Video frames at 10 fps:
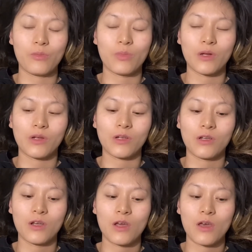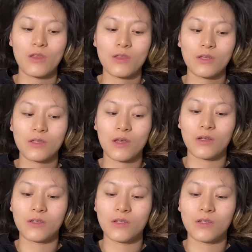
but they said